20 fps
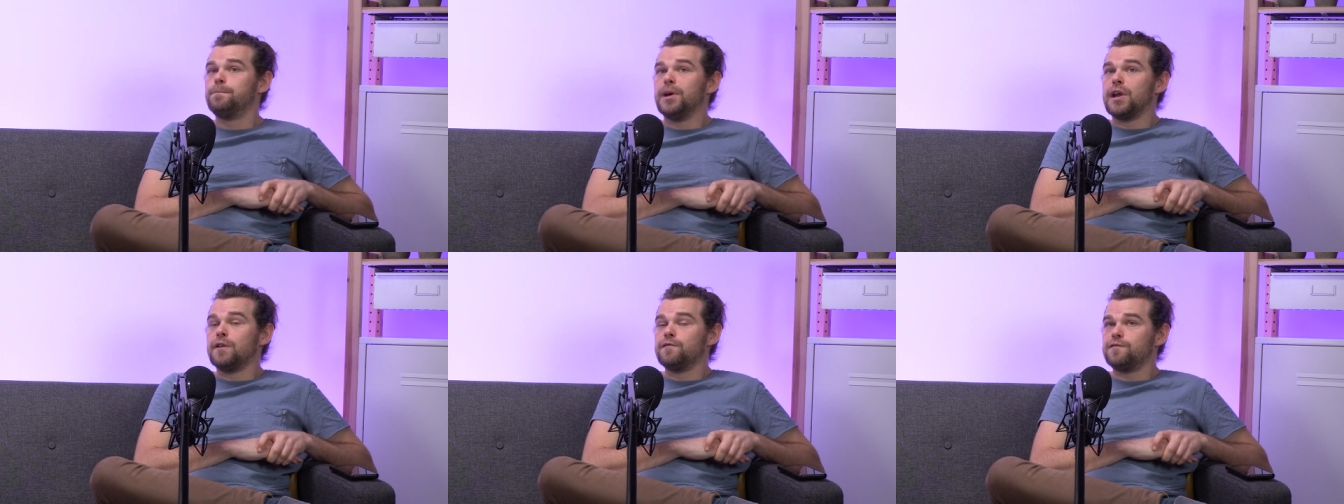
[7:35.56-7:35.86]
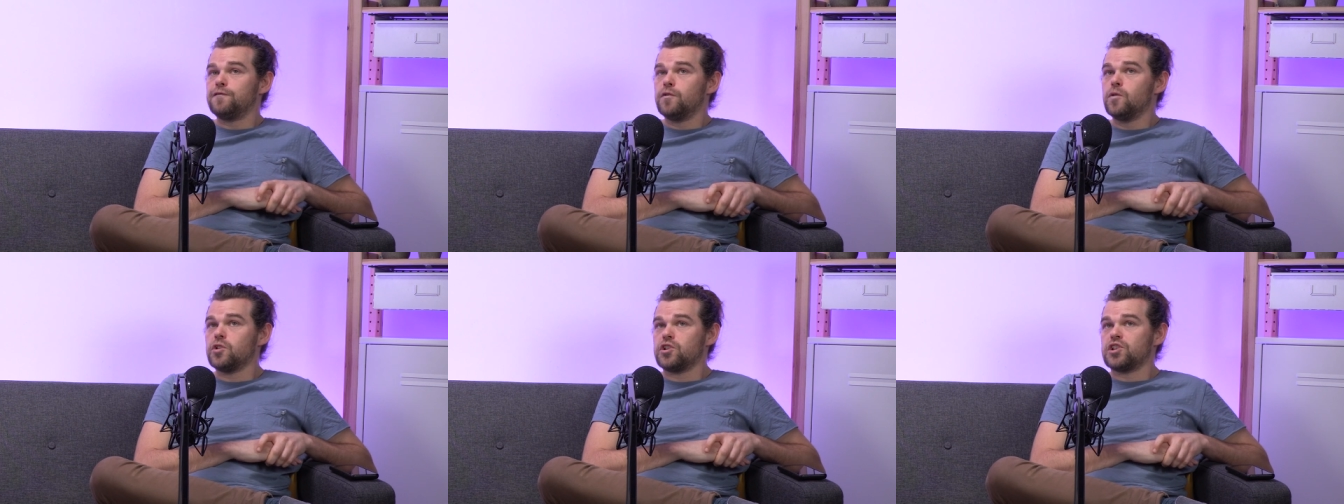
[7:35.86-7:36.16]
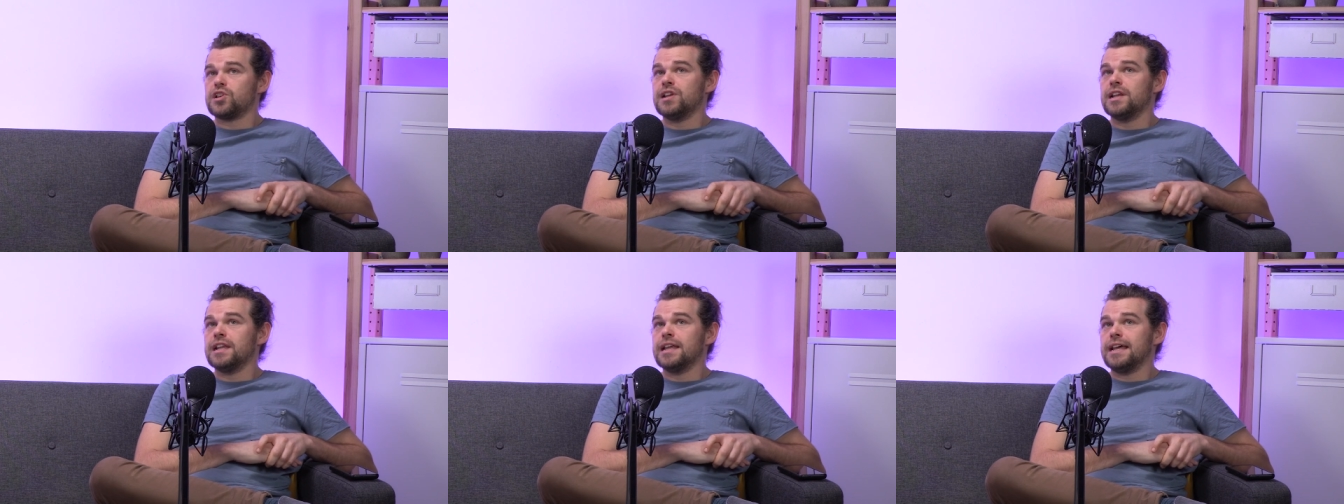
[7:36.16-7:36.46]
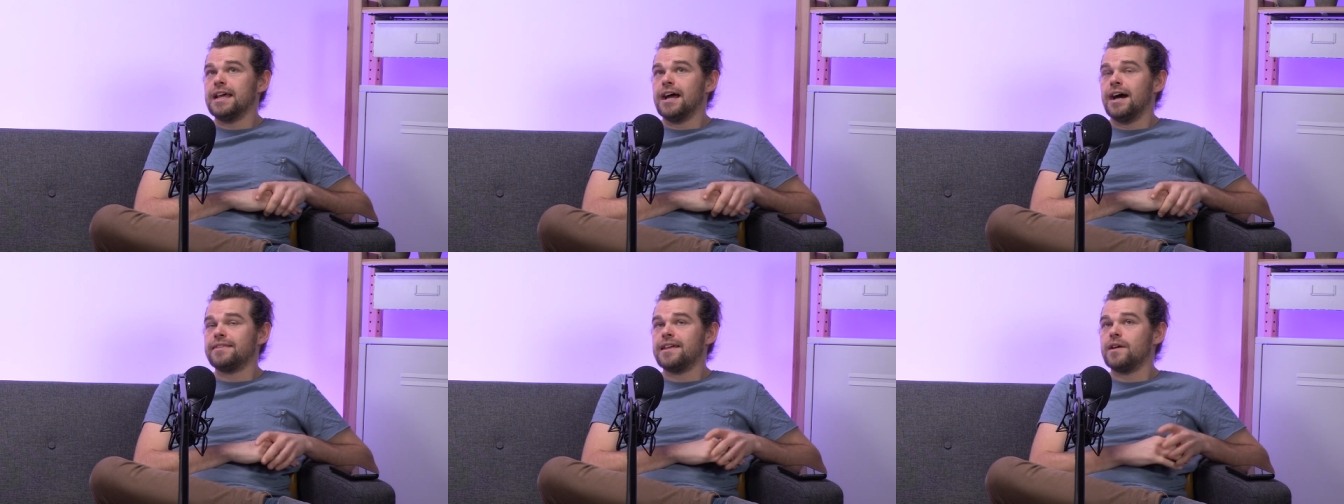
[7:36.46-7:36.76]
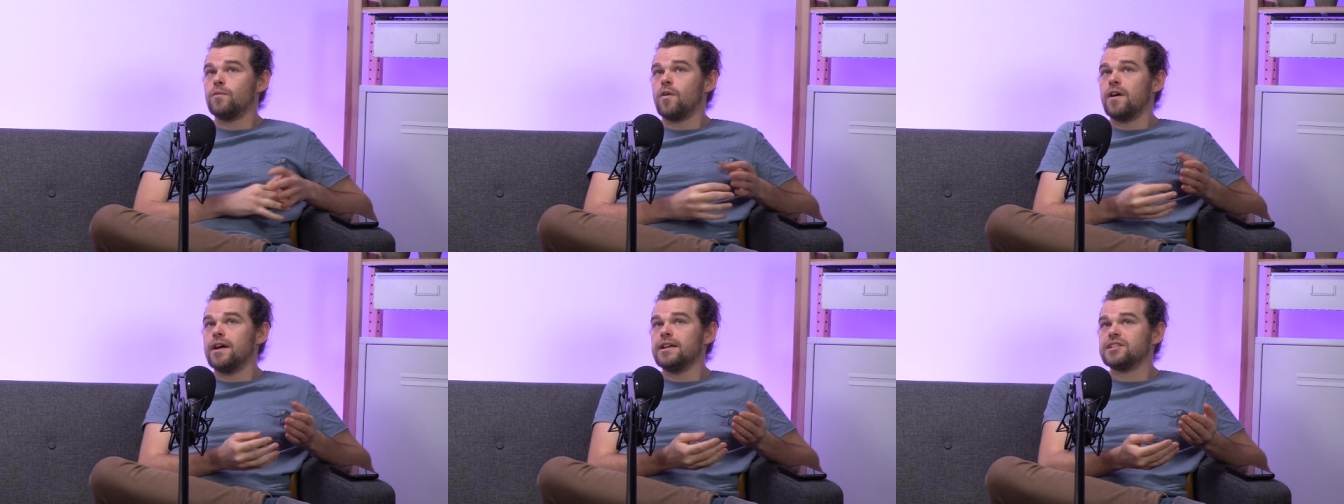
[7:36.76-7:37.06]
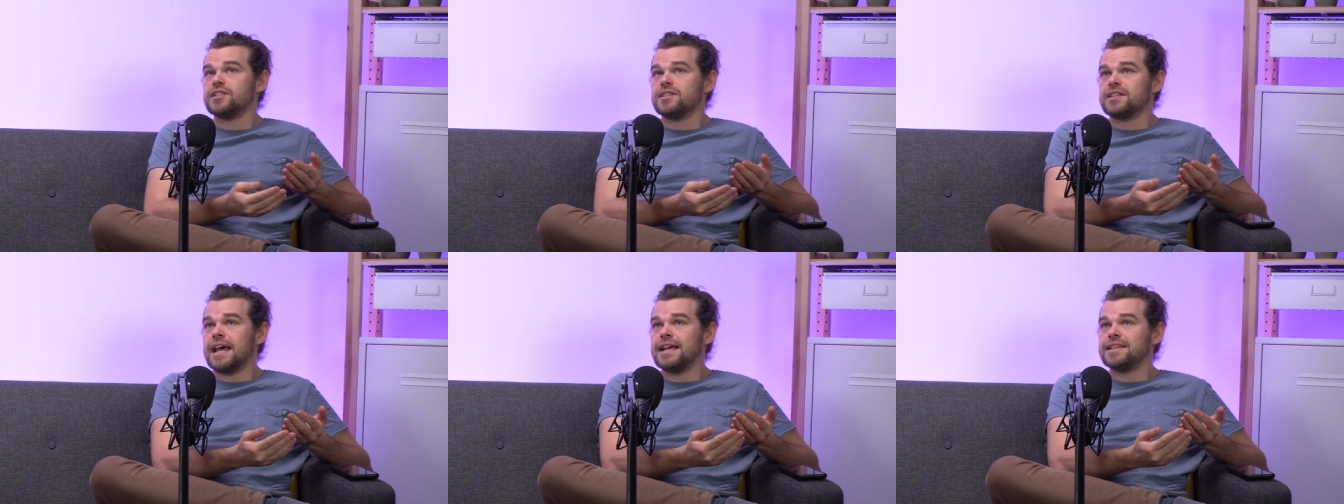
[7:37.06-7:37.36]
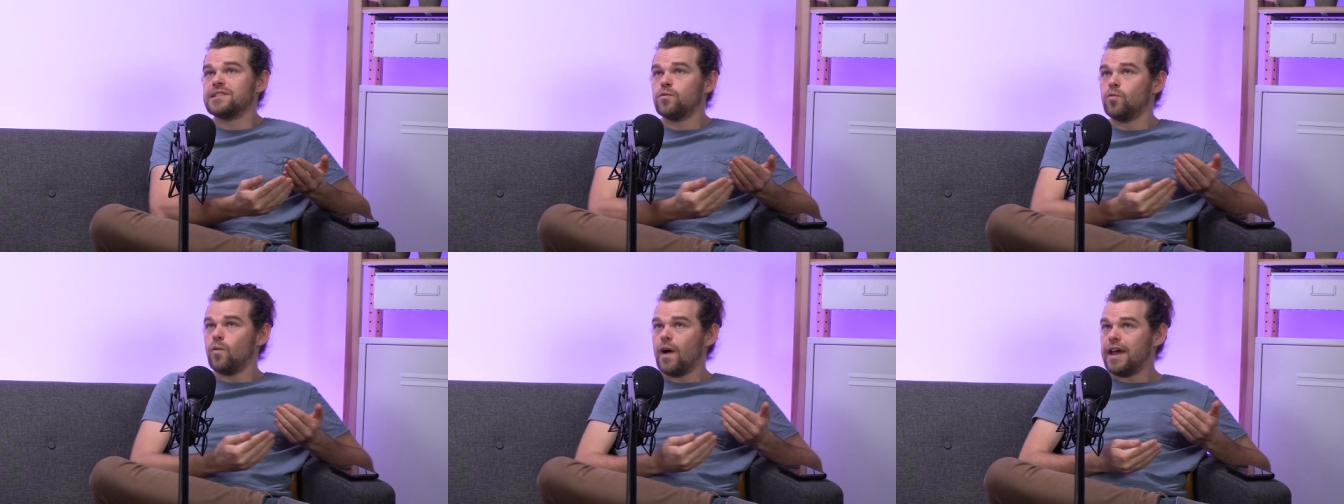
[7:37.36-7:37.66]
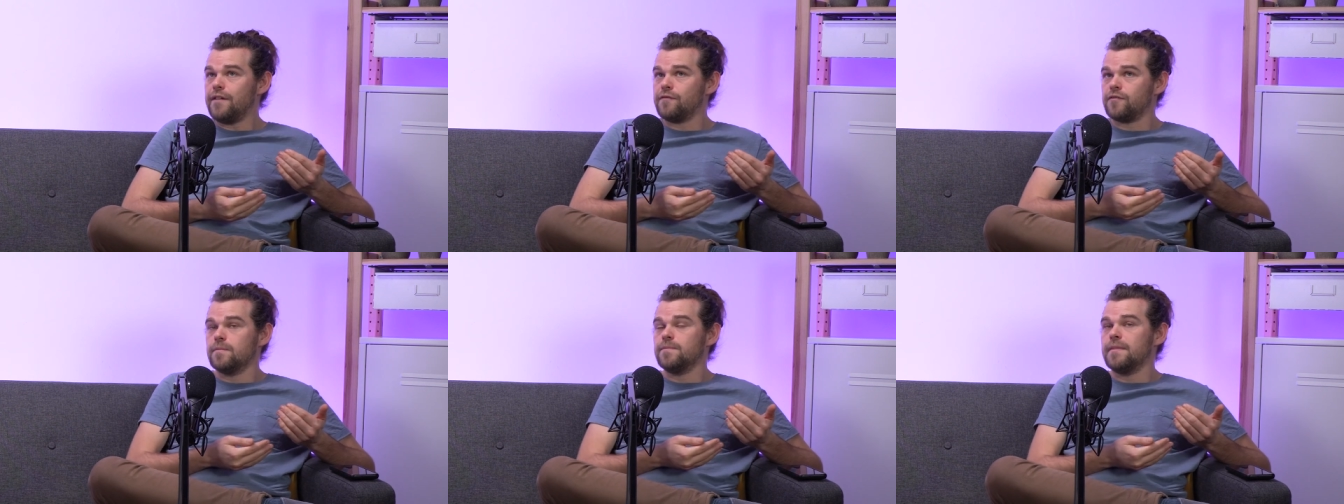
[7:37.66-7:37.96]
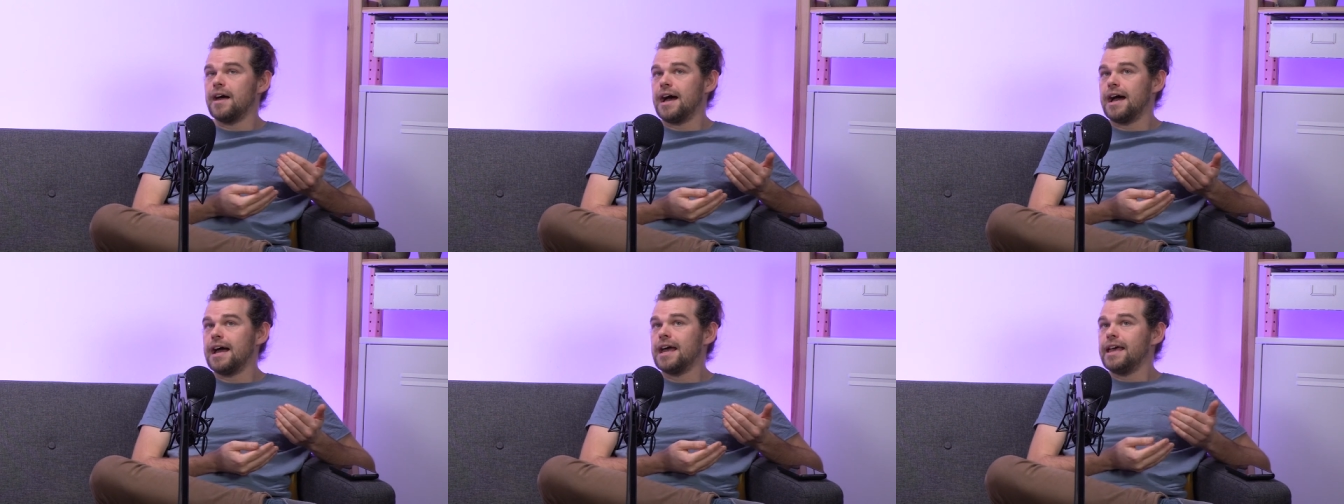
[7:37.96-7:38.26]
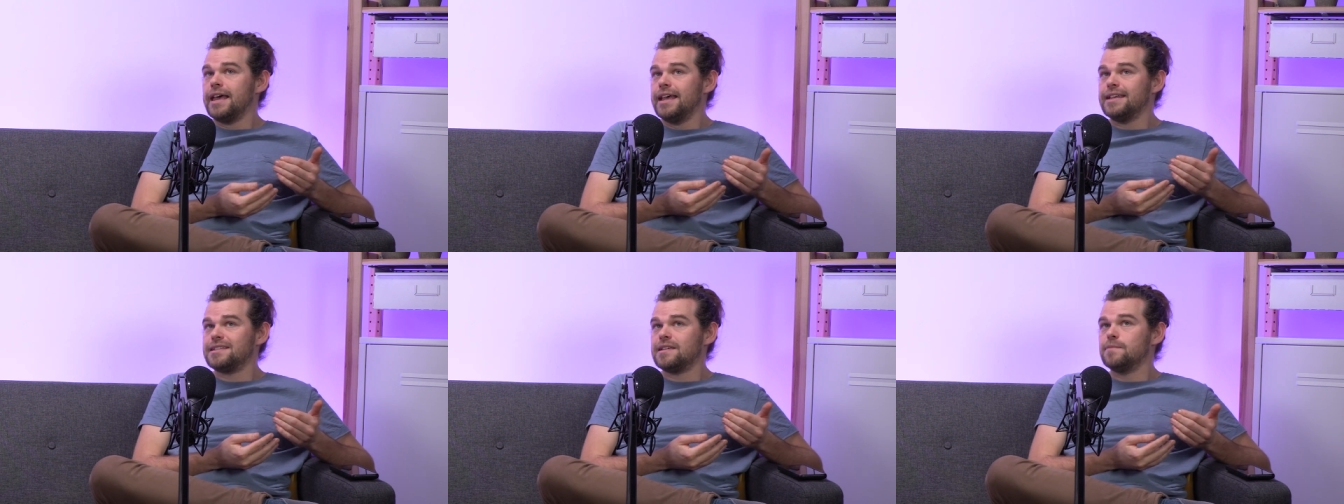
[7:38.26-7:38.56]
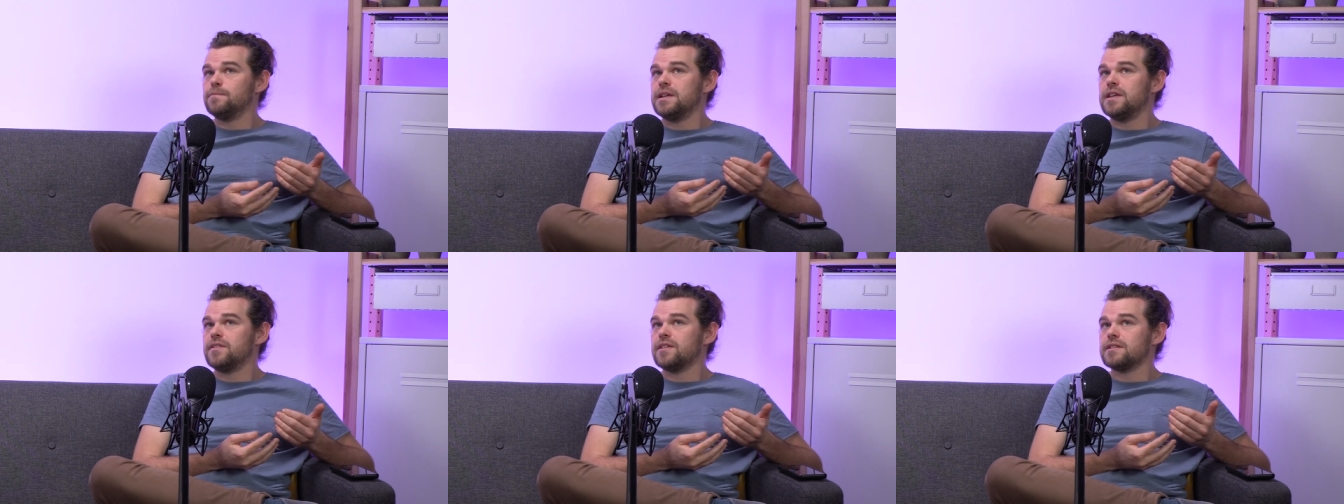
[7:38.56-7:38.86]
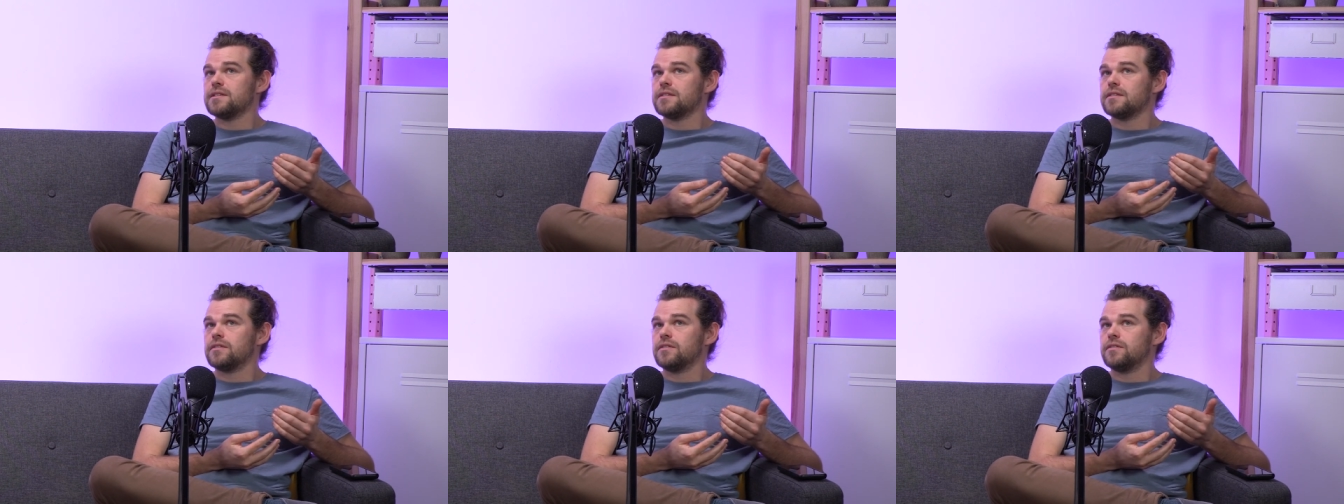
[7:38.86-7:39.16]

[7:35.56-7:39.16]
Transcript: but unfortunately I think where it takes away from that is simply that